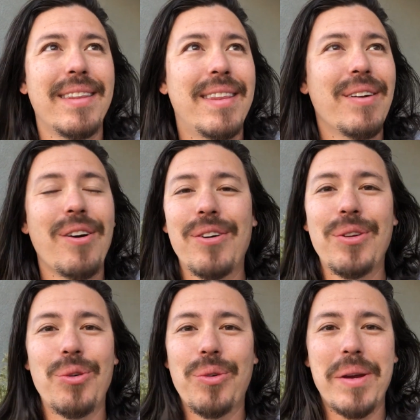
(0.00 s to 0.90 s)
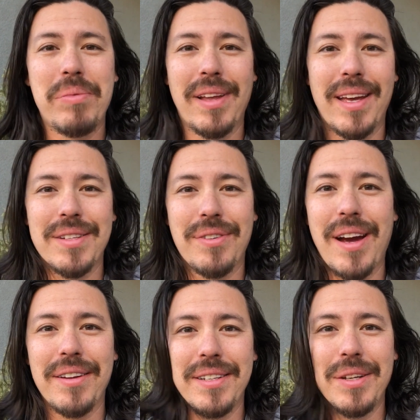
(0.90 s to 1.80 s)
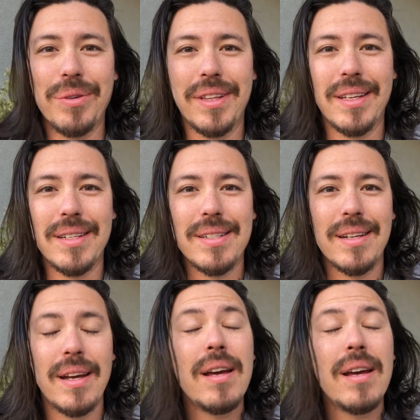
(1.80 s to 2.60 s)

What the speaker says: There are no great plans for how you deal with this.